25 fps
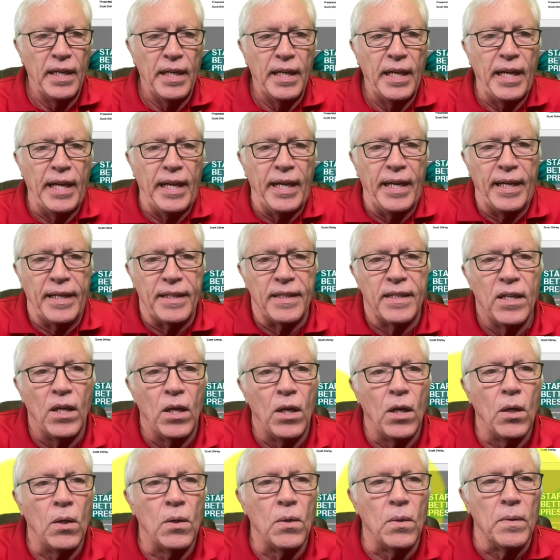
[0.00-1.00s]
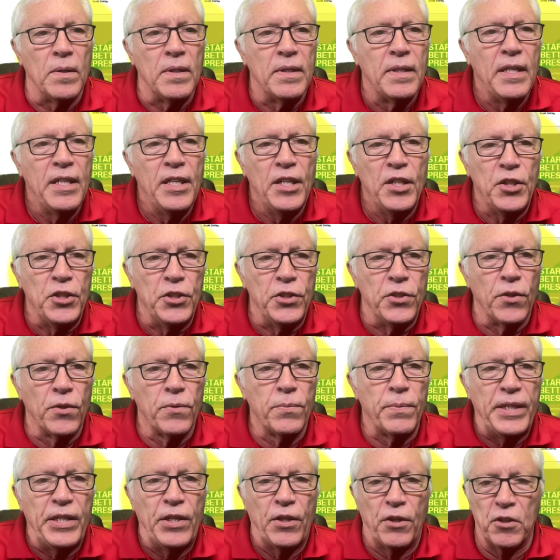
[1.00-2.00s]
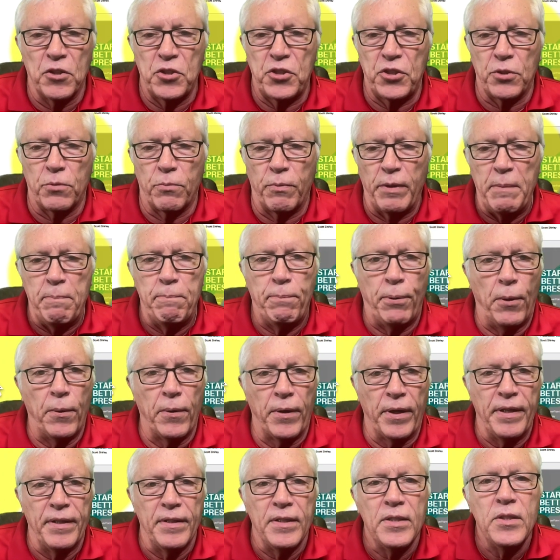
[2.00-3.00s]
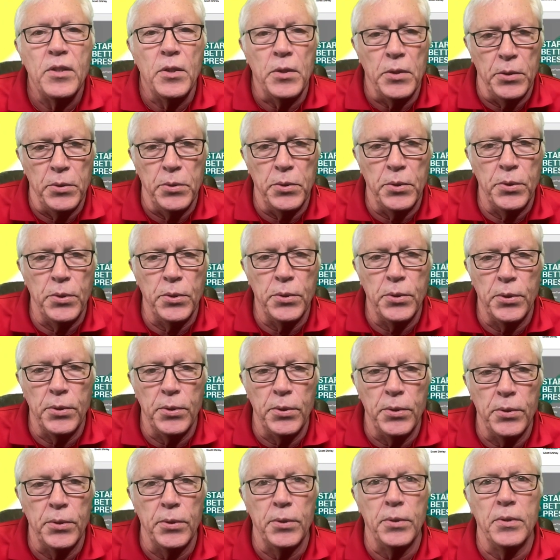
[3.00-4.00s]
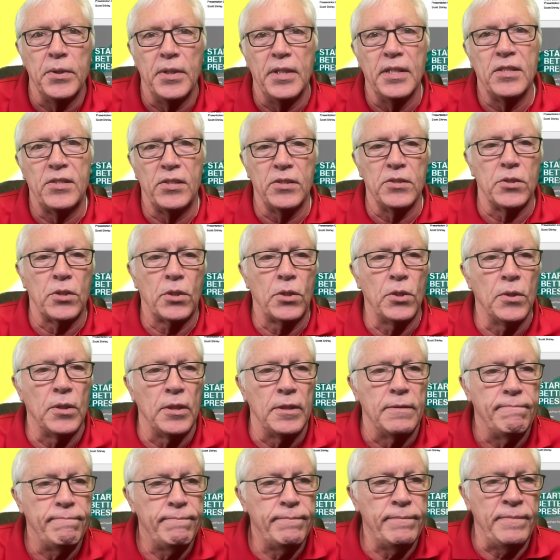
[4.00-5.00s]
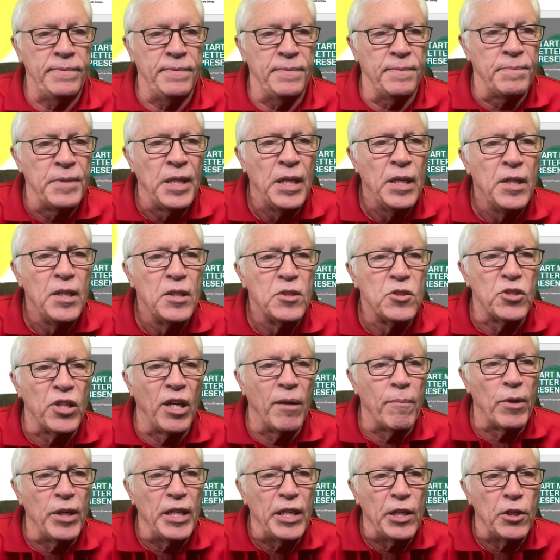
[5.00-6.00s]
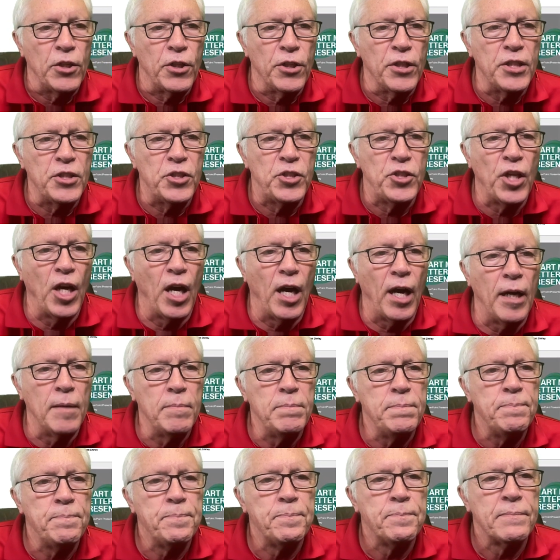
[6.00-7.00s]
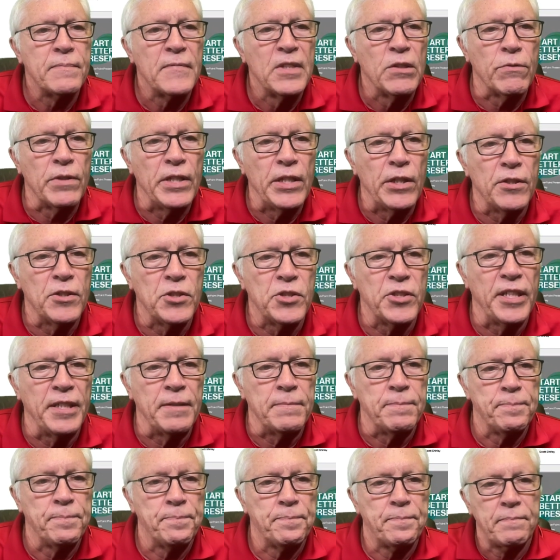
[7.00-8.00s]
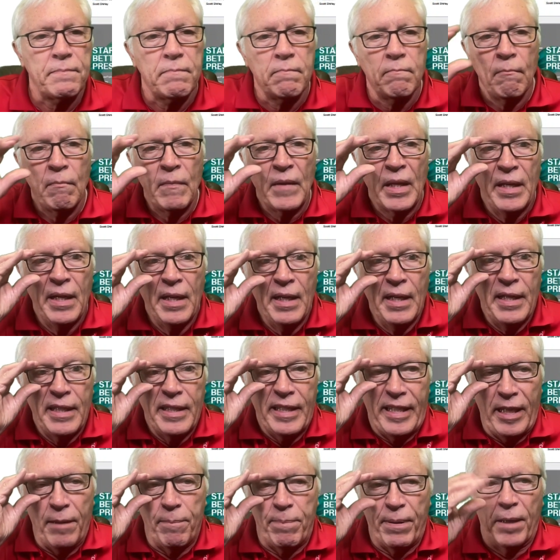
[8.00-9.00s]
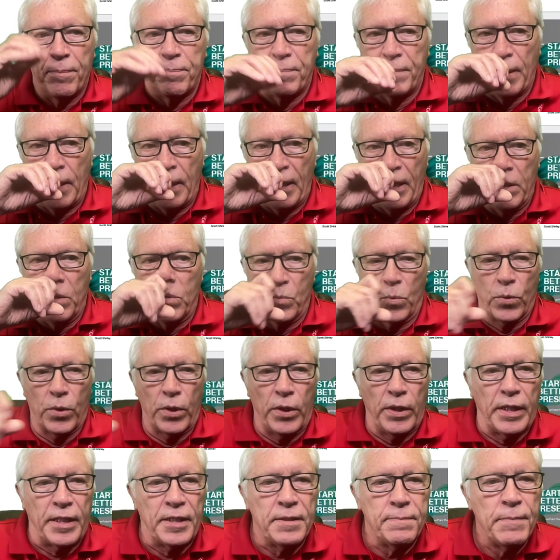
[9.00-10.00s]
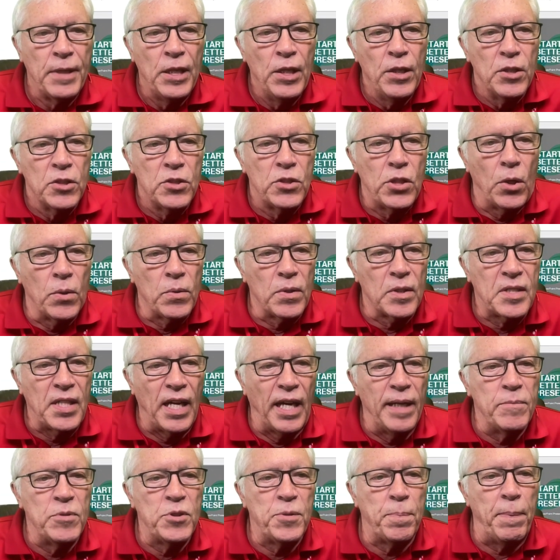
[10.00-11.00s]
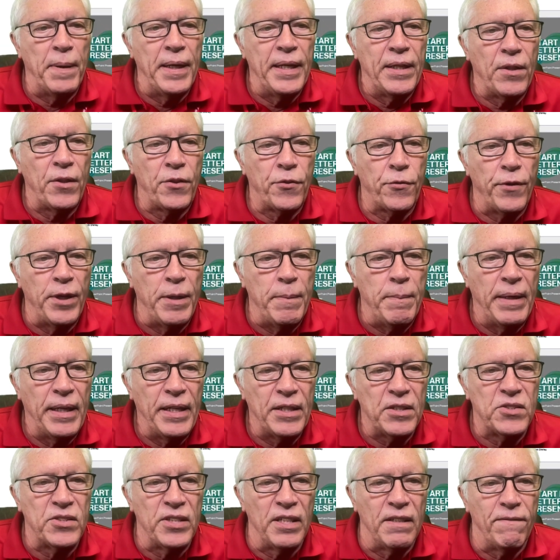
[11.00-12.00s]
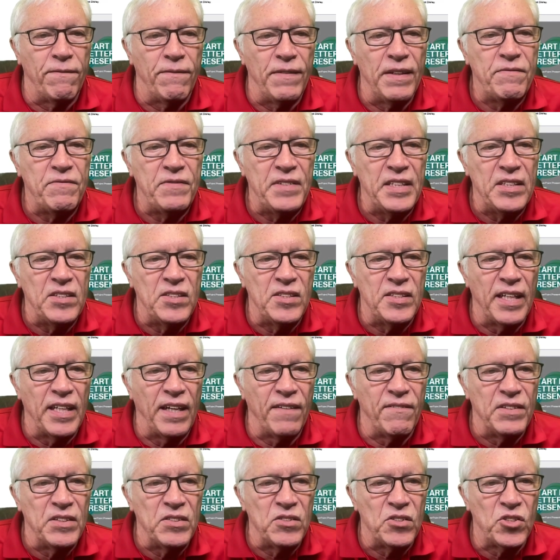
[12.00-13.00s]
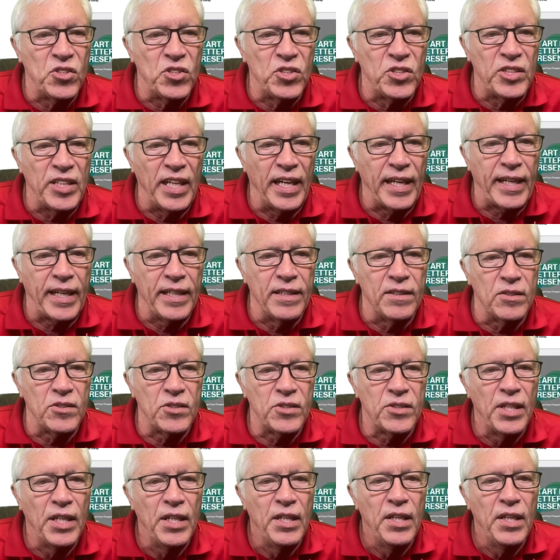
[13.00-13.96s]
And, your rehearsal report. Ooh, this is cool. Summary, good job rehearsing. Keep up the hard work. Total time spent, 3 minutes and 57 seconds.